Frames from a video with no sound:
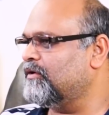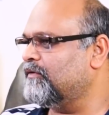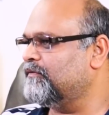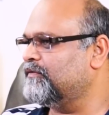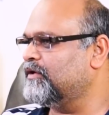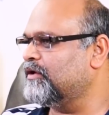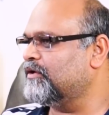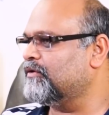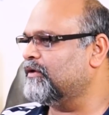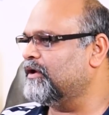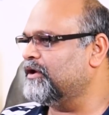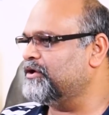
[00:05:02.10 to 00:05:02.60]
of
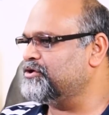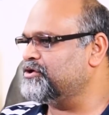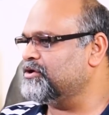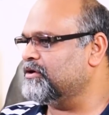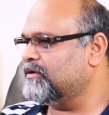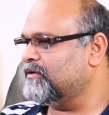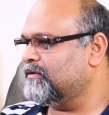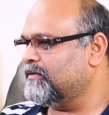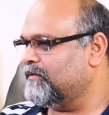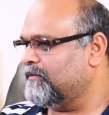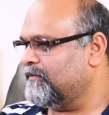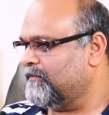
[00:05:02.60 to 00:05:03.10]
the
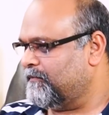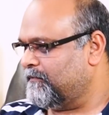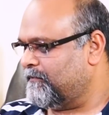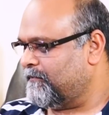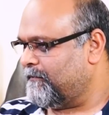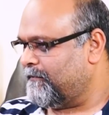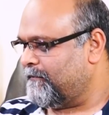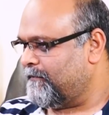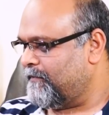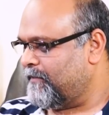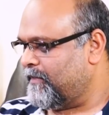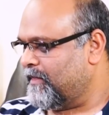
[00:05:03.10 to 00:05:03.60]
religion,
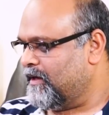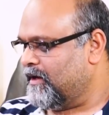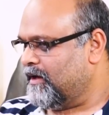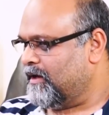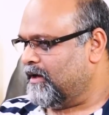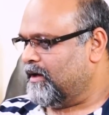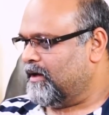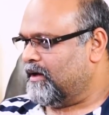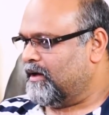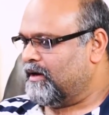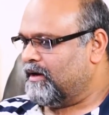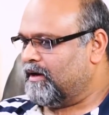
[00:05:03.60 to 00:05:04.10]

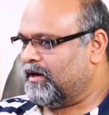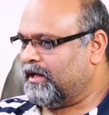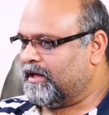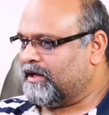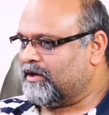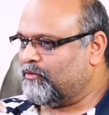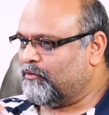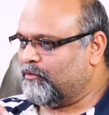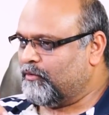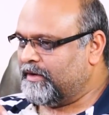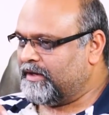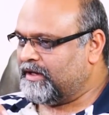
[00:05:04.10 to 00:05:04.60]

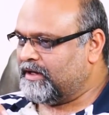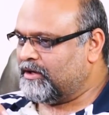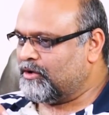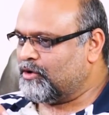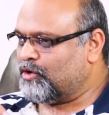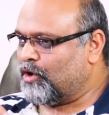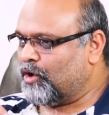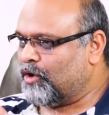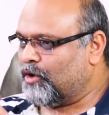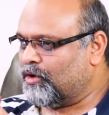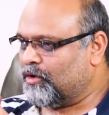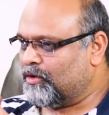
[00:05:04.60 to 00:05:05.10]
like we
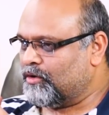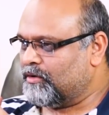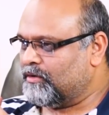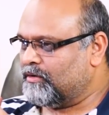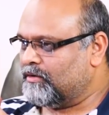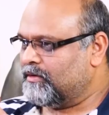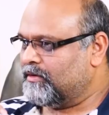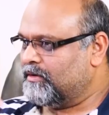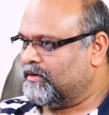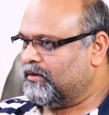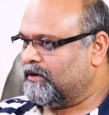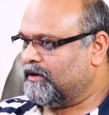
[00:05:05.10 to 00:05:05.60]

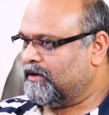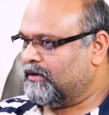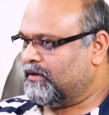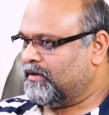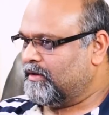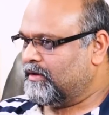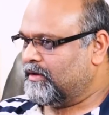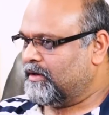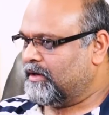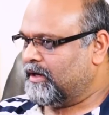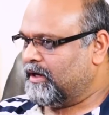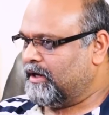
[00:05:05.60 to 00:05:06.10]
call
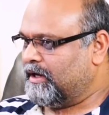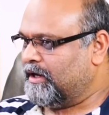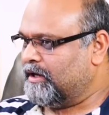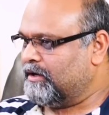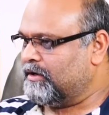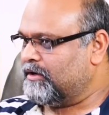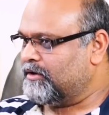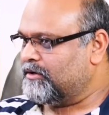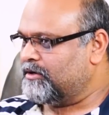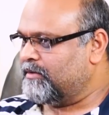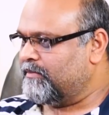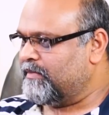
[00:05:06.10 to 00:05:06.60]

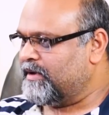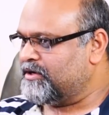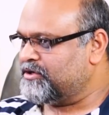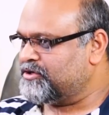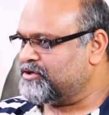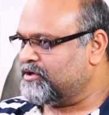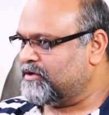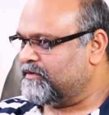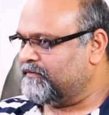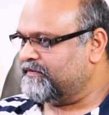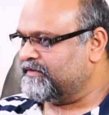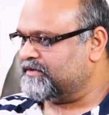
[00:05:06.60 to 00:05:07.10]
inner
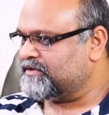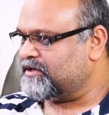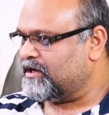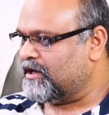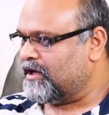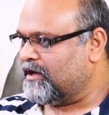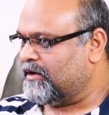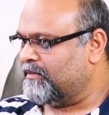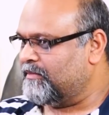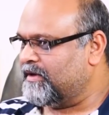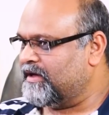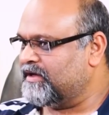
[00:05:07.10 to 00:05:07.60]
dimension of
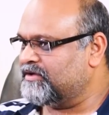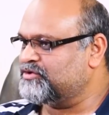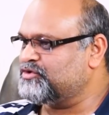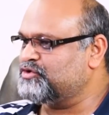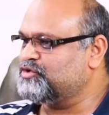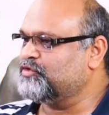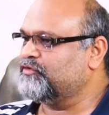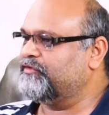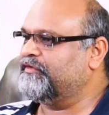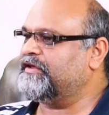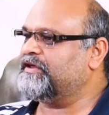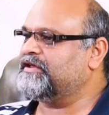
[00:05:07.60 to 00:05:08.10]
Islam as
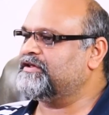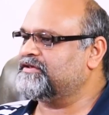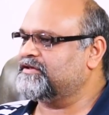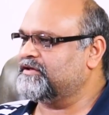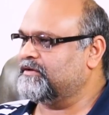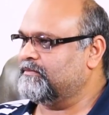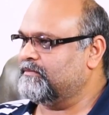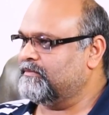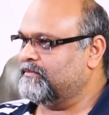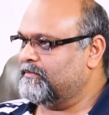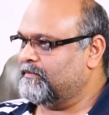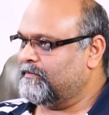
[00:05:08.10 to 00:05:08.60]

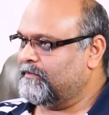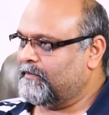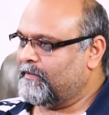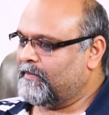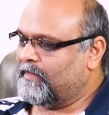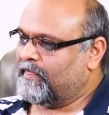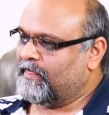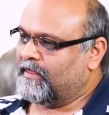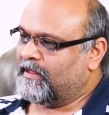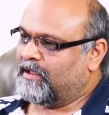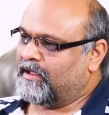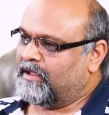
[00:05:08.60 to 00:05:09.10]
Sufism.
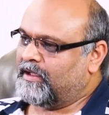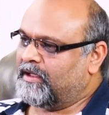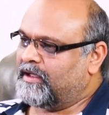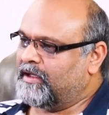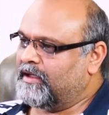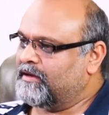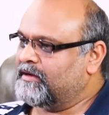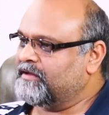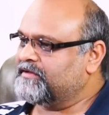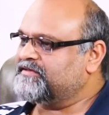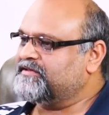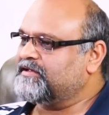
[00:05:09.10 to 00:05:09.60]

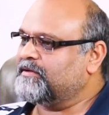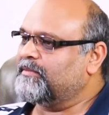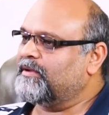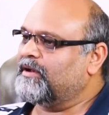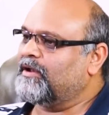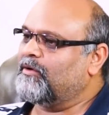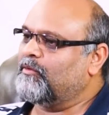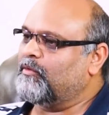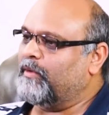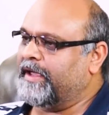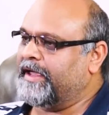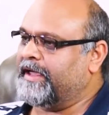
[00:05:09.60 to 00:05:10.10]
In a
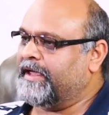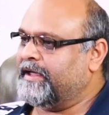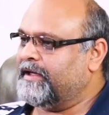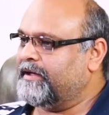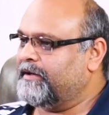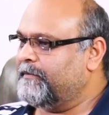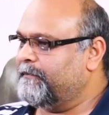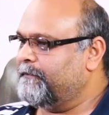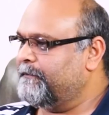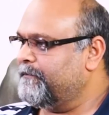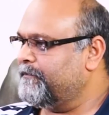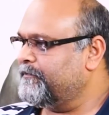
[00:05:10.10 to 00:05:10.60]
similar way,
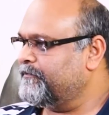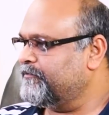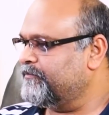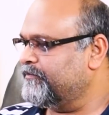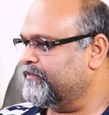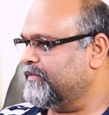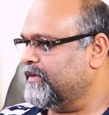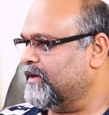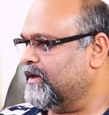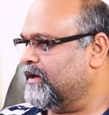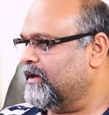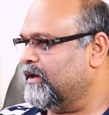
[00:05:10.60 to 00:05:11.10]

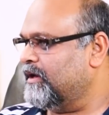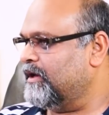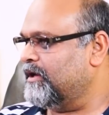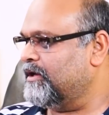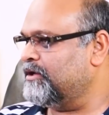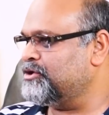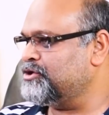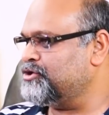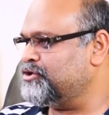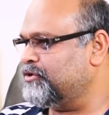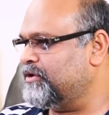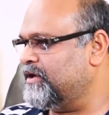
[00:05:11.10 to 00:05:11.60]

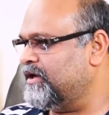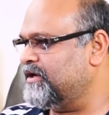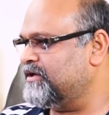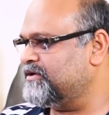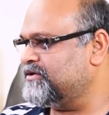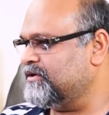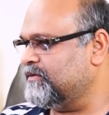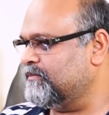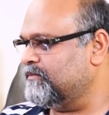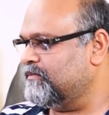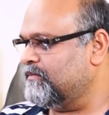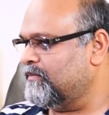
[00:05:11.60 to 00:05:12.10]
in
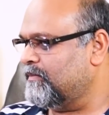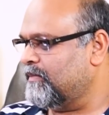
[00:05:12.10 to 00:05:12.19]
Judaism,